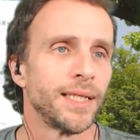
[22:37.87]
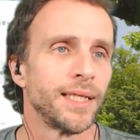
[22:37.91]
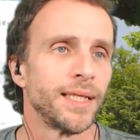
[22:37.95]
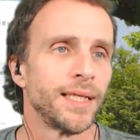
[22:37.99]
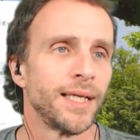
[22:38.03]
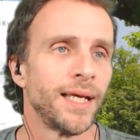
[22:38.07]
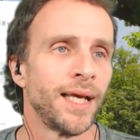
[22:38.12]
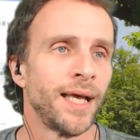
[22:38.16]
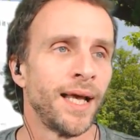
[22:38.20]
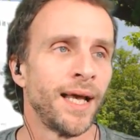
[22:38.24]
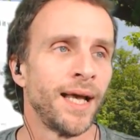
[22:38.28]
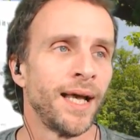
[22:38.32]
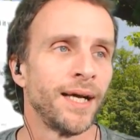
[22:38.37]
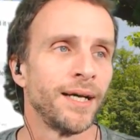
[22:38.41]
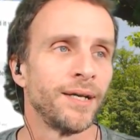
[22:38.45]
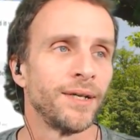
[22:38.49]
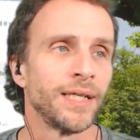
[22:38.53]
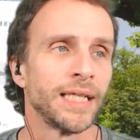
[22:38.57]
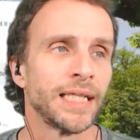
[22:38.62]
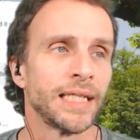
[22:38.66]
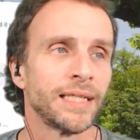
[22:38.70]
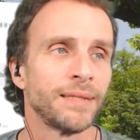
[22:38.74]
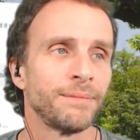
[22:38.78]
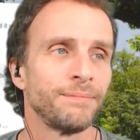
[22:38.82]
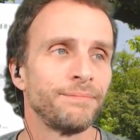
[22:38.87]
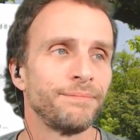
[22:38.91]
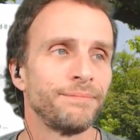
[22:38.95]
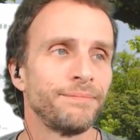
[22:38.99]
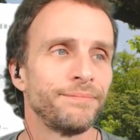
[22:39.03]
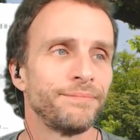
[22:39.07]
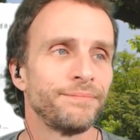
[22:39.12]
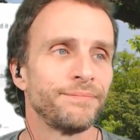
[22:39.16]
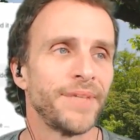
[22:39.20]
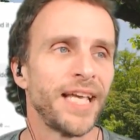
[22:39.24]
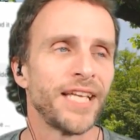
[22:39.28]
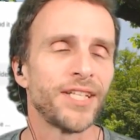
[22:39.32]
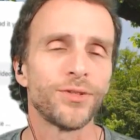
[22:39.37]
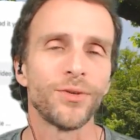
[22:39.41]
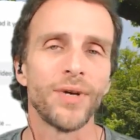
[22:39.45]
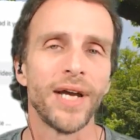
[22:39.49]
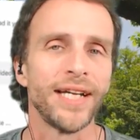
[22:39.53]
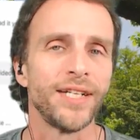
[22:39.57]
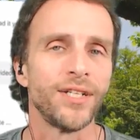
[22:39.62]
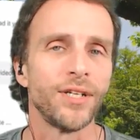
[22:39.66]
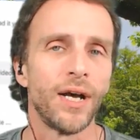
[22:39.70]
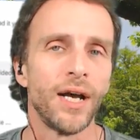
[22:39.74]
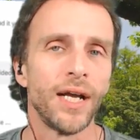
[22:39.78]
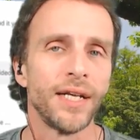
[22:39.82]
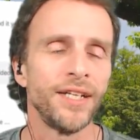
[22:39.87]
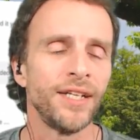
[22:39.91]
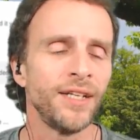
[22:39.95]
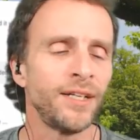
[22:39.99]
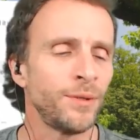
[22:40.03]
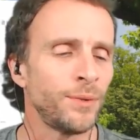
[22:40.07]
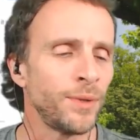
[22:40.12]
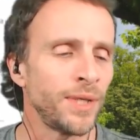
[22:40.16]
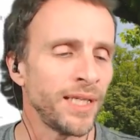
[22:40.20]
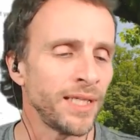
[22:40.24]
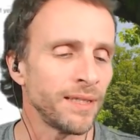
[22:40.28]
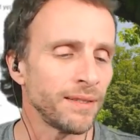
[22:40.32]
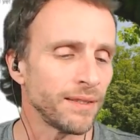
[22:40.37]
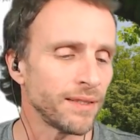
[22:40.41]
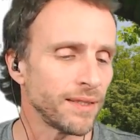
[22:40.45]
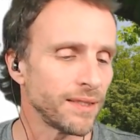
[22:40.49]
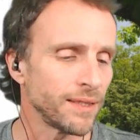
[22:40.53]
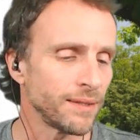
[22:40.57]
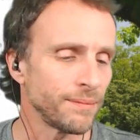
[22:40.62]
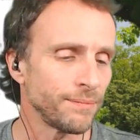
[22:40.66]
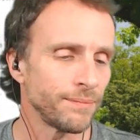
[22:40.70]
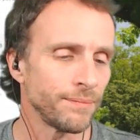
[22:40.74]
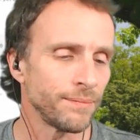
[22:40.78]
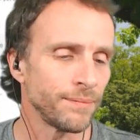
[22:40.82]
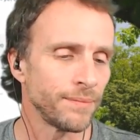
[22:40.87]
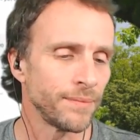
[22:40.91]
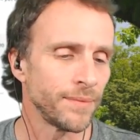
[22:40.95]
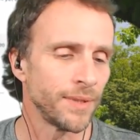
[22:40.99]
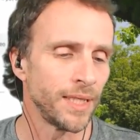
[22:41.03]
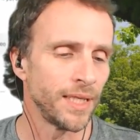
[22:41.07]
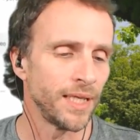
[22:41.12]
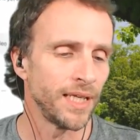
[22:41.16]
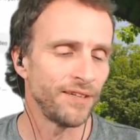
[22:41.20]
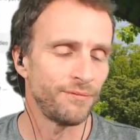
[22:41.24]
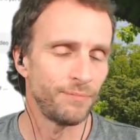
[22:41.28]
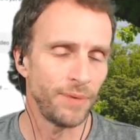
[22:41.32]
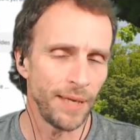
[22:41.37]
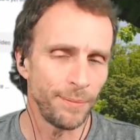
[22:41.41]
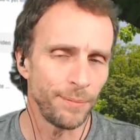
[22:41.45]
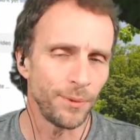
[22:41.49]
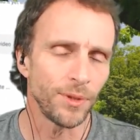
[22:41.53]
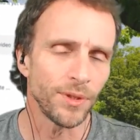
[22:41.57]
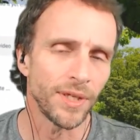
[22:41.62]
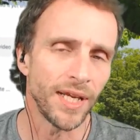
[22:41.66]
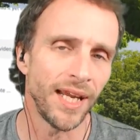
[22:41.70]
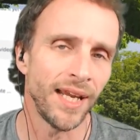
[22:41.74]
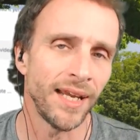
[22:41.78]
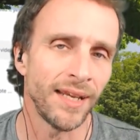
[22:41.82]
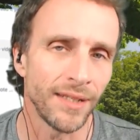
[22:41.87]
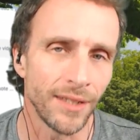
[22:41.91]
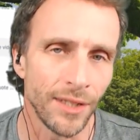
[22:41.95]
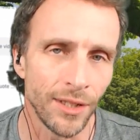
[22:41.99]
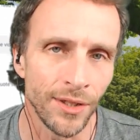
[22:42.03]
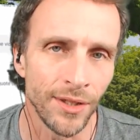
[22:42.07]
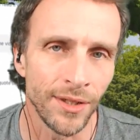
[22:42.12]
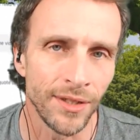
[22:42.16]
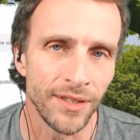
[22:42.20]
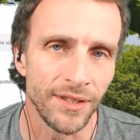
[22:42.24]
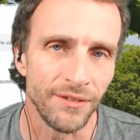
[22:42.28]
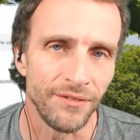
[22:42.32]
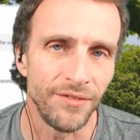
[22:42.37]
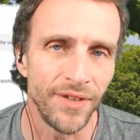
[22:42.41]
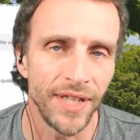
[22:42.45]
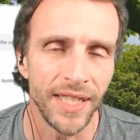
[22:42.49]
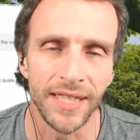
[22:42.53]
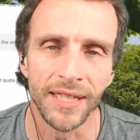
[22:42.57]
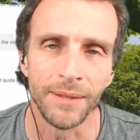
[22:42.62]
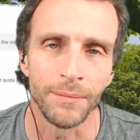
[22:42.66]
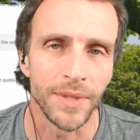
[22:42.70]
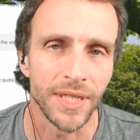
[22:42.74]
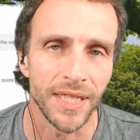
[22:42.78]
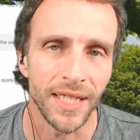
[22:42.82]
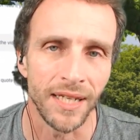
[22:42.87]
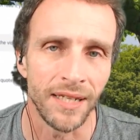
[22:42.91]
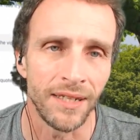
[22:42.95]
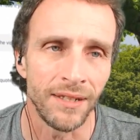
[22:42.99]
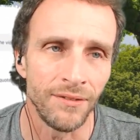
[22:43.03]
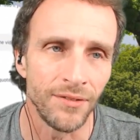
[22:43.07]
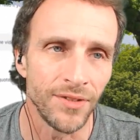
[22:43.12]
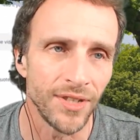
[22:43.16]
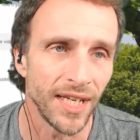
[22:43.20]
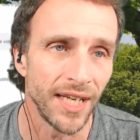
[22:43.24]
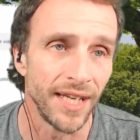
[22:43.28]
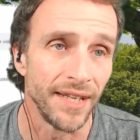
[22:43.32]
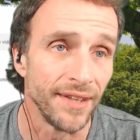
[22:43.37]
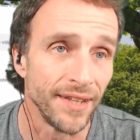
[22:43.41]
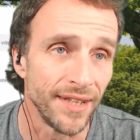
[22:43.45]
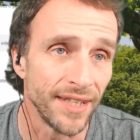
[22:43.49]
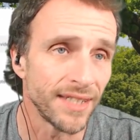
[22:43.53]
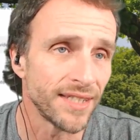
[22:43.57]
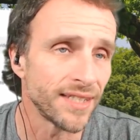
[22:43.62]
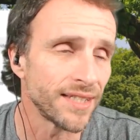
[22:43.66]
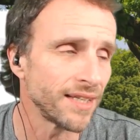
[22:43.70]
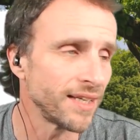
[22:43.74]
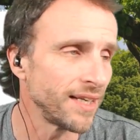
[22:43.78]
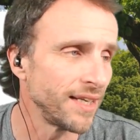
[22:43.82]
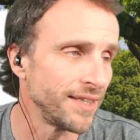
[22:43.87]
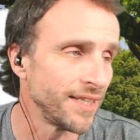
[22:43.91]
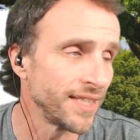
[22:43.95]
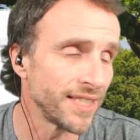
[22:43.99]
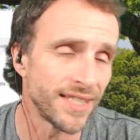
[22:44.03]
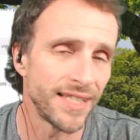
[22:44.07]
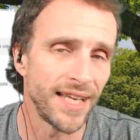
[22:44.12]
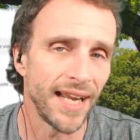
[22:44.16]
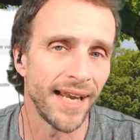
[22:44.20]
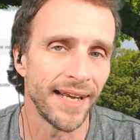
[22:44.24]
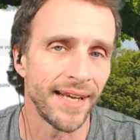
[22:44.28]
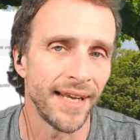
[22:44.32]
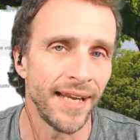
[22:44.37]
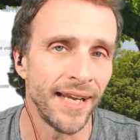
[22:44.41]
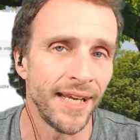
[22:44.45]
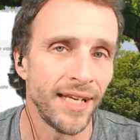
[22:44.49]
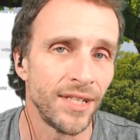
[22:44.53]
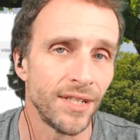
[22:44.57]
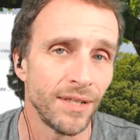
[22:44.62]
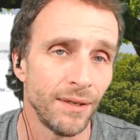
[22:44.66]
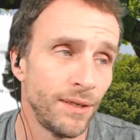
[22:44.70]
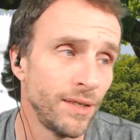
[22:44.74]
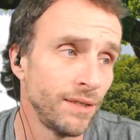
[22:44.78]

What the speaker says: That's right, Dawn. You know what? If people can't learn to feed themselves in this day and age,